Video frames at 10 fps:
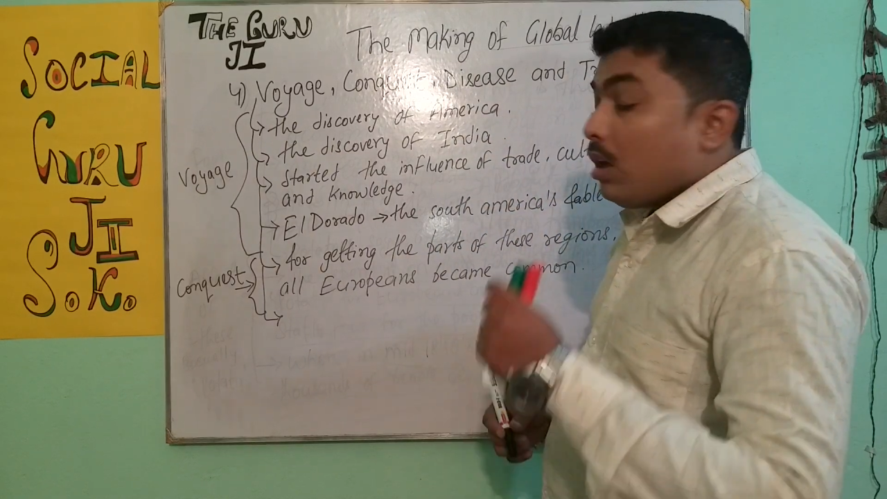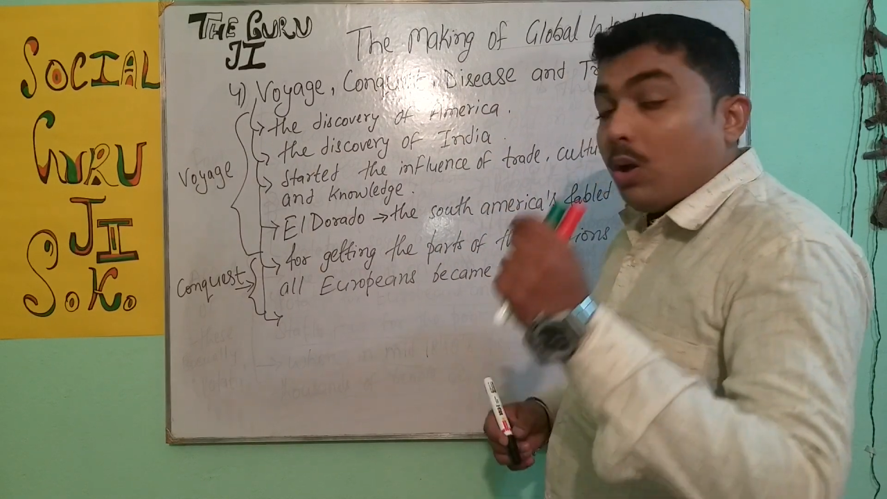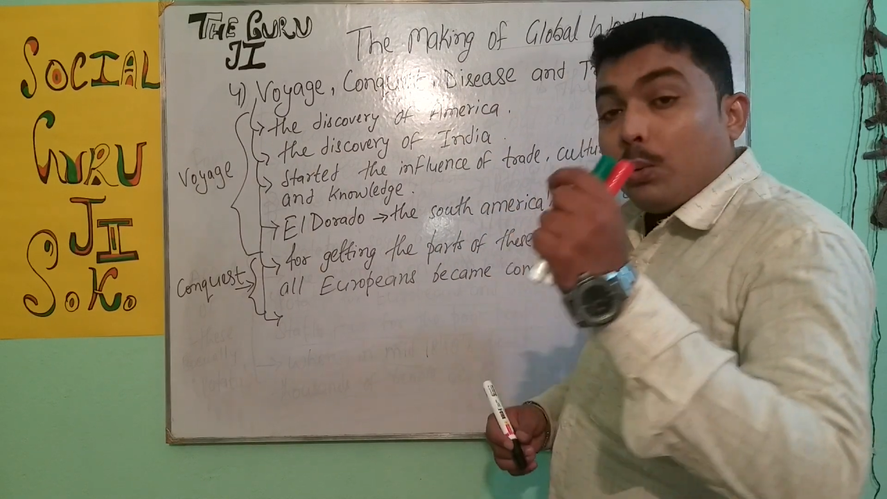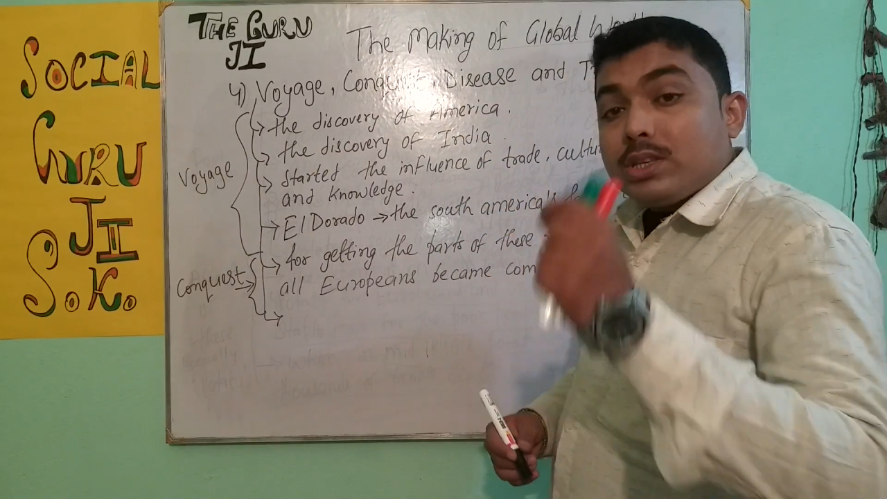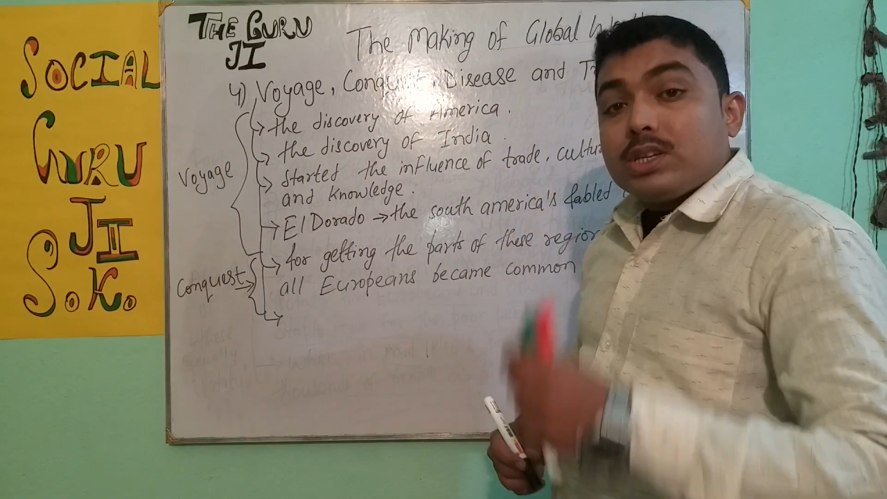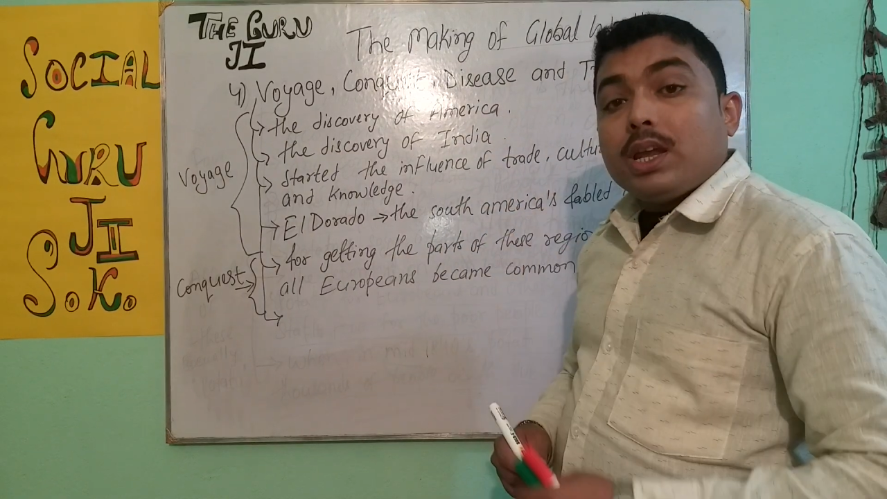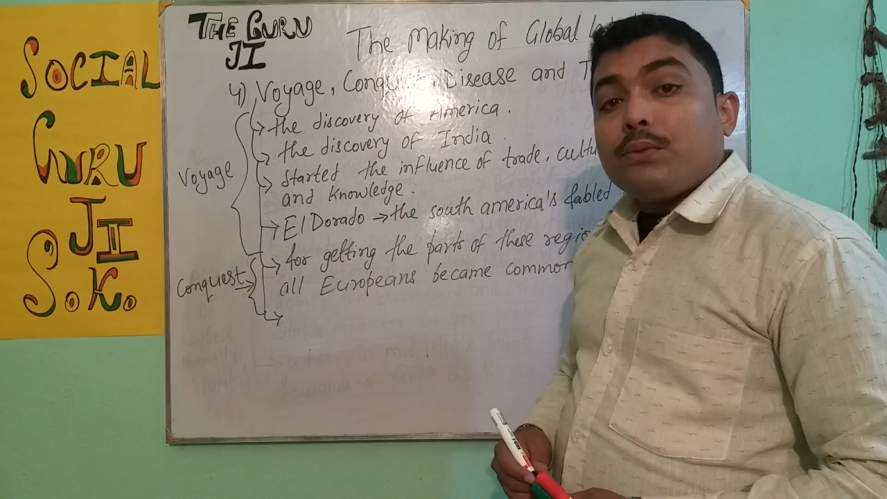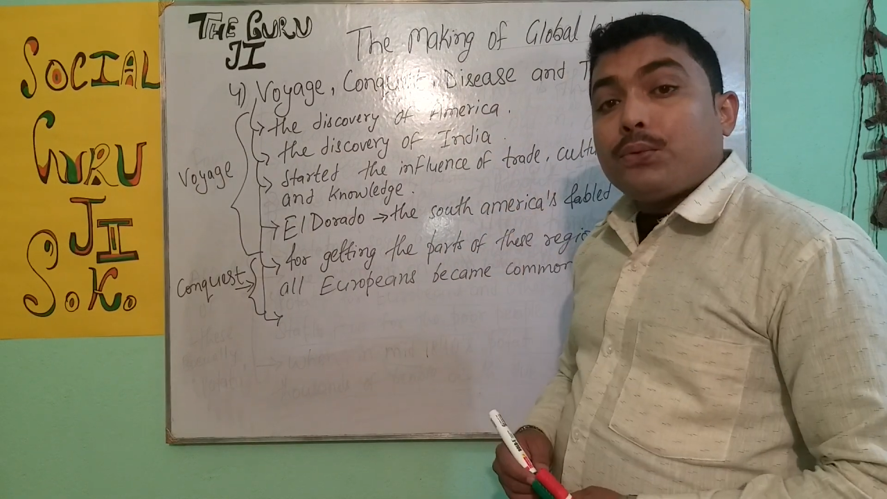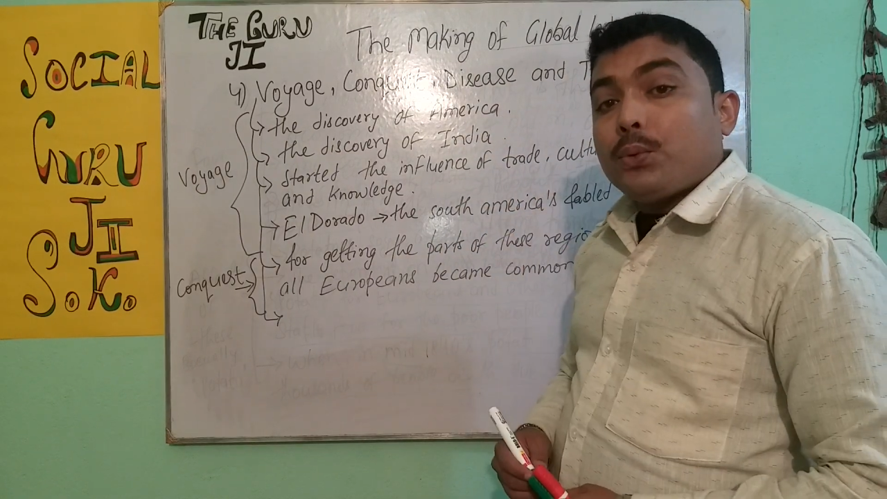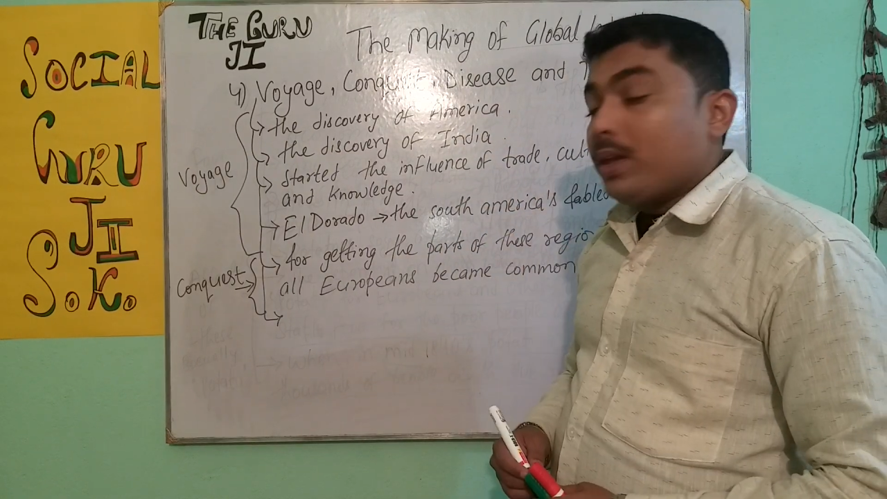which
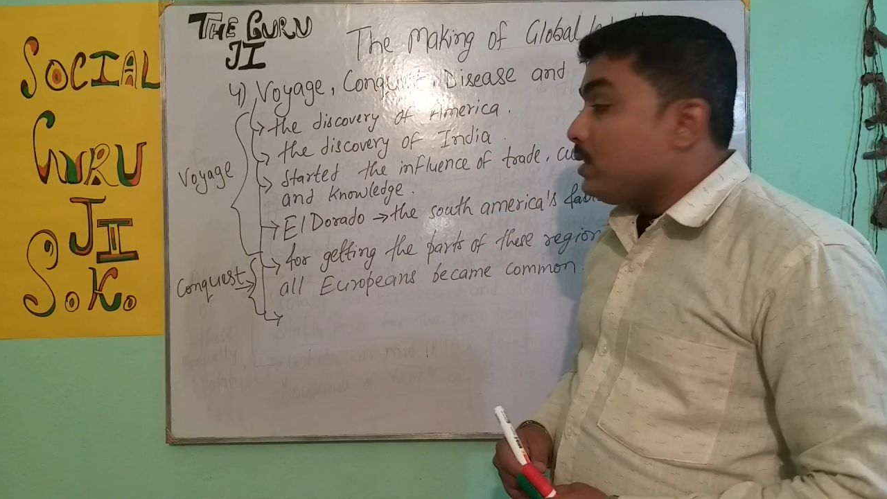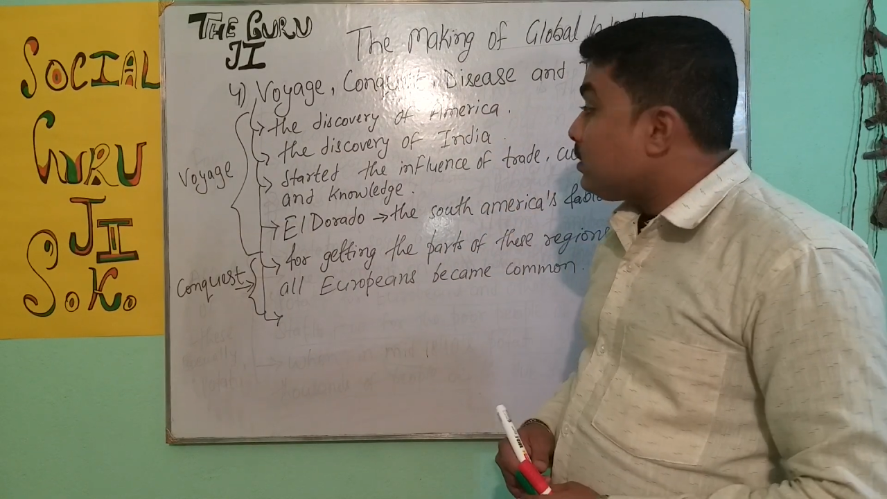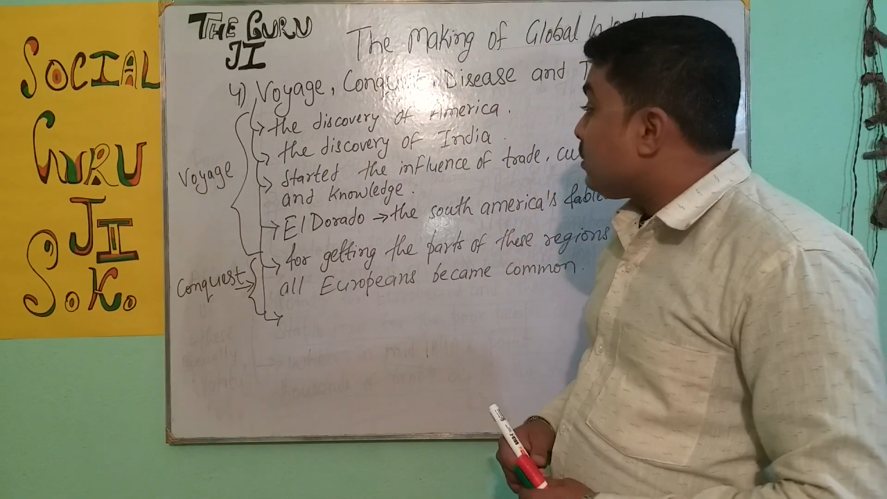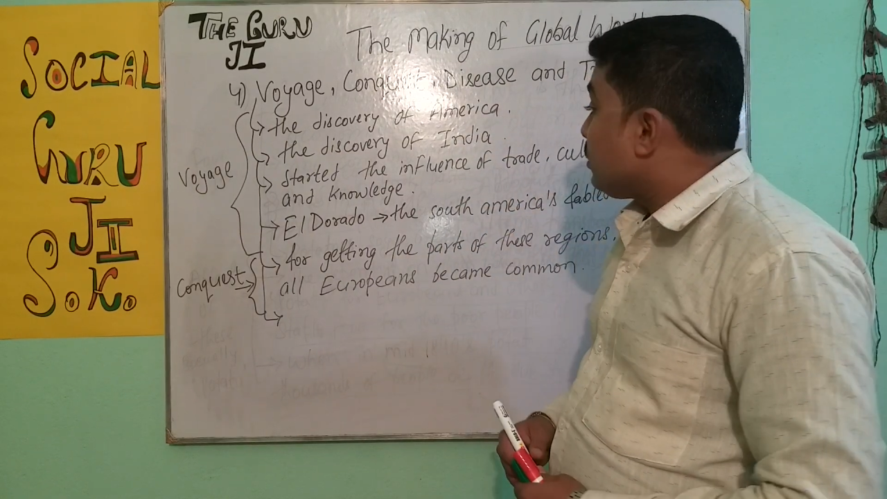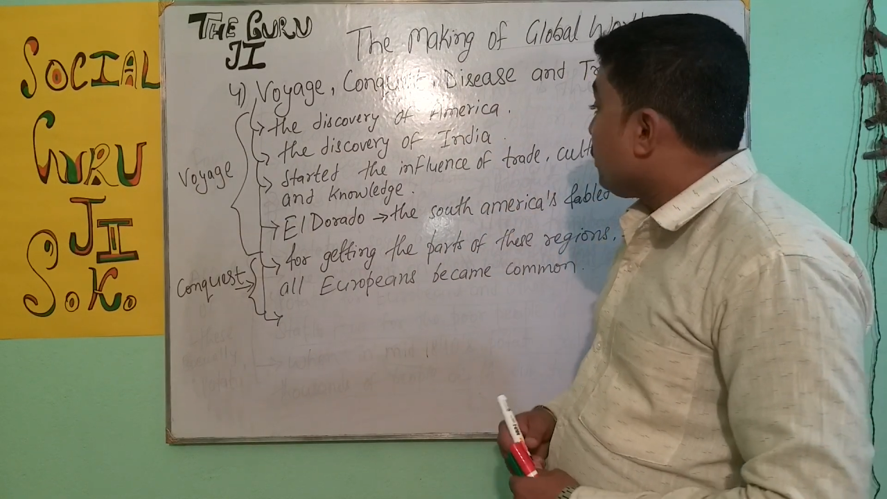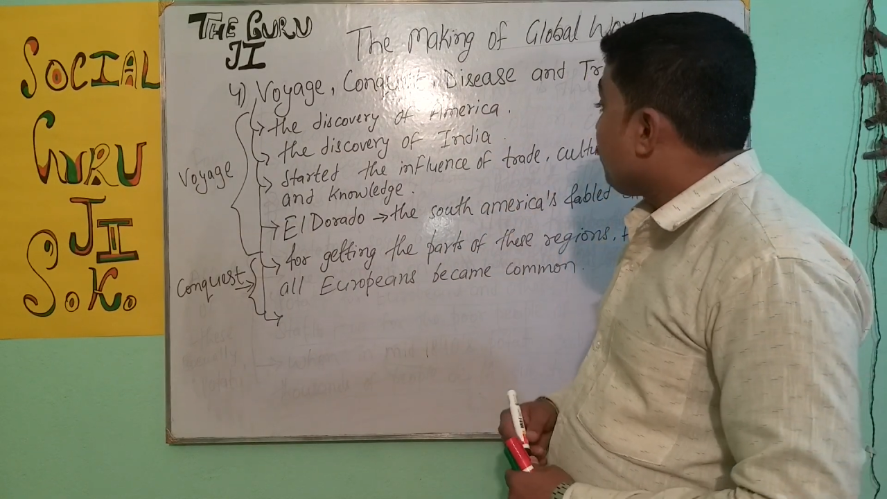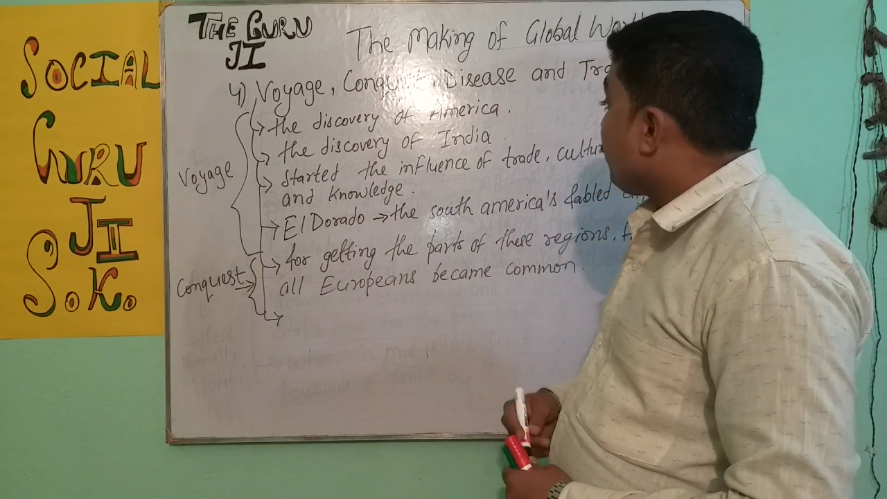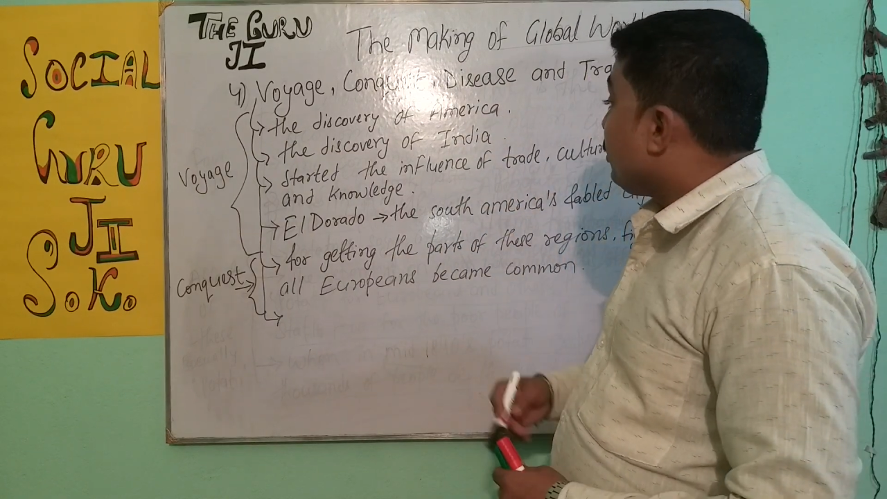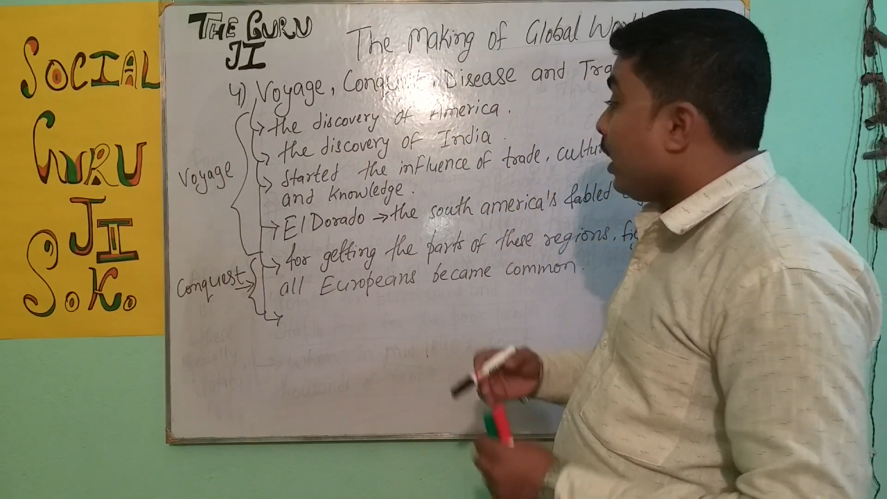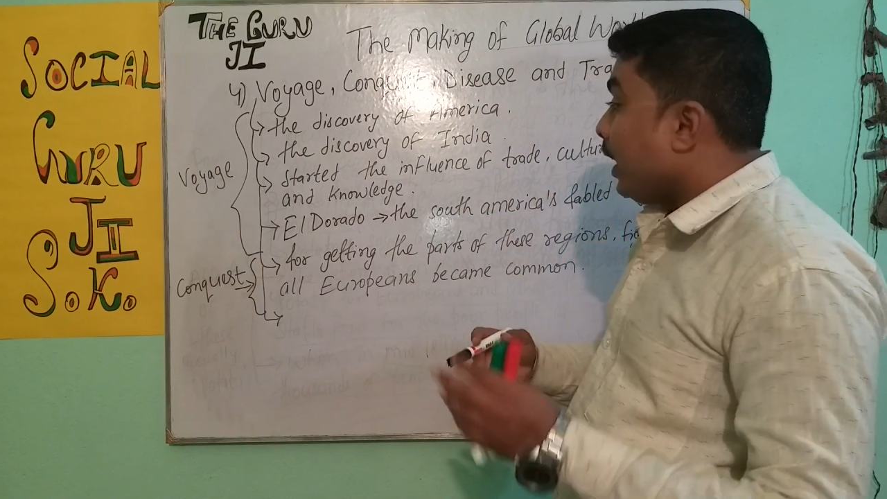influence
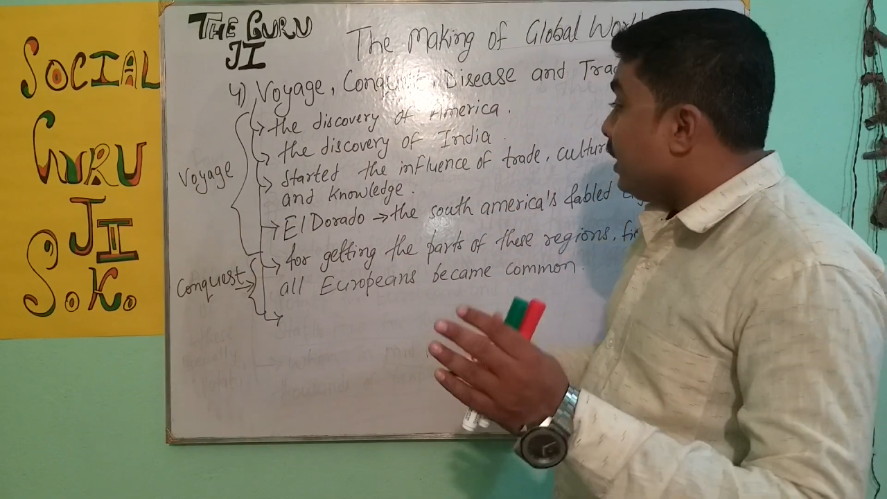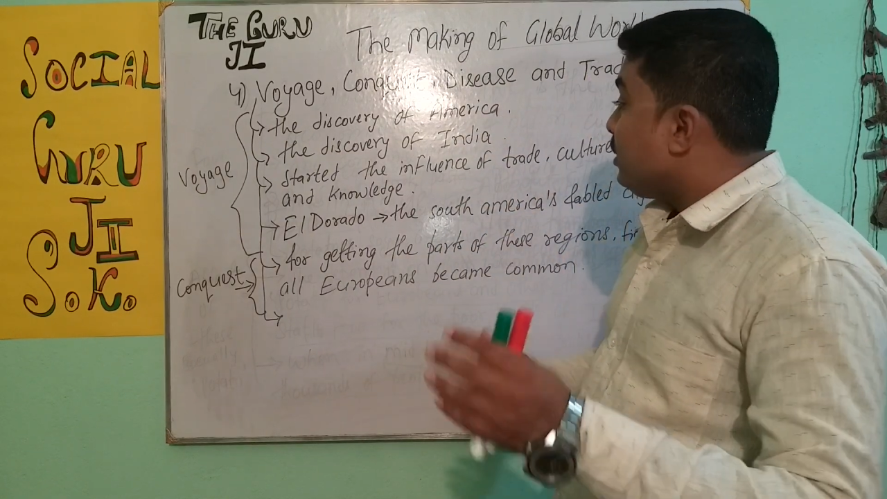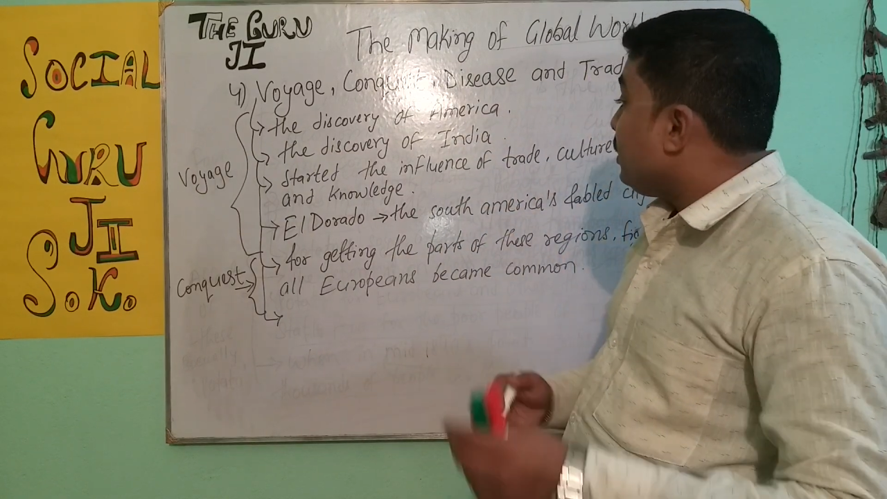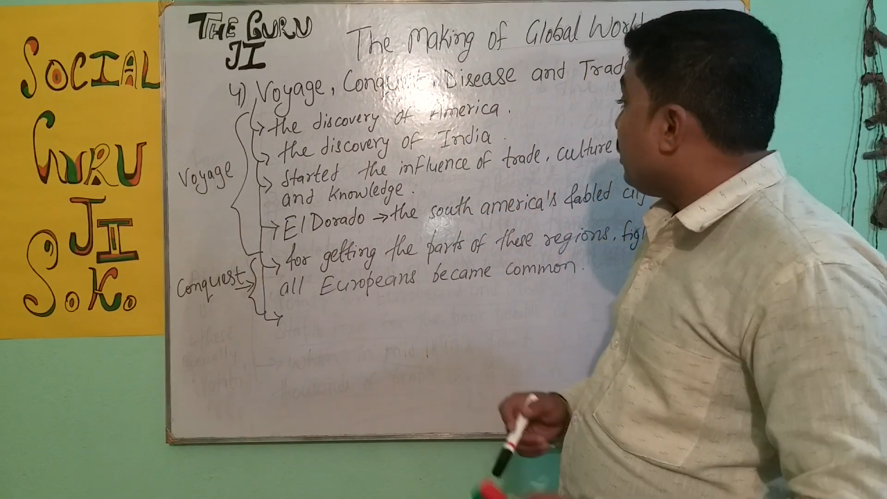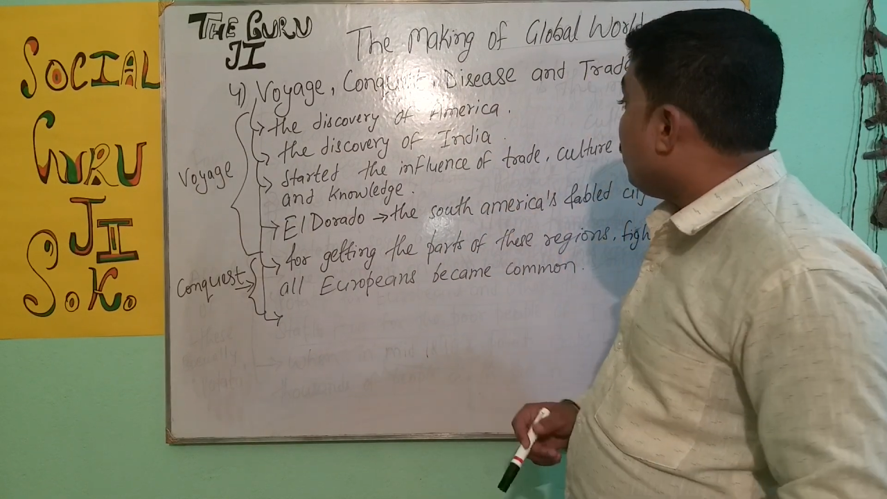the idea